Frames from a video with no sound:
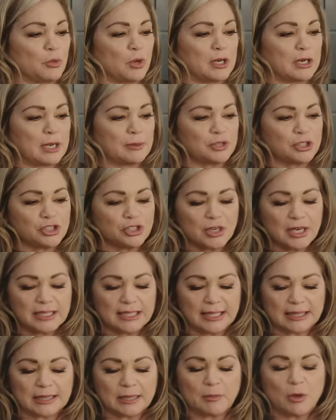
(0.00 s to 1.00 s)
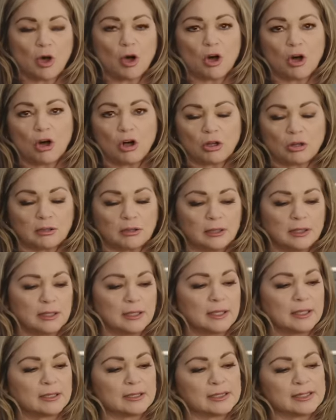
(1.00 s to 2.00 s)
you want. I'm just trying to get them all
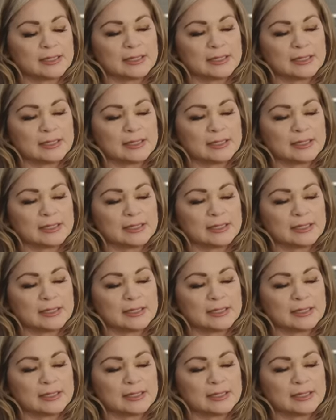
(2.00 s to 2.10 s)
the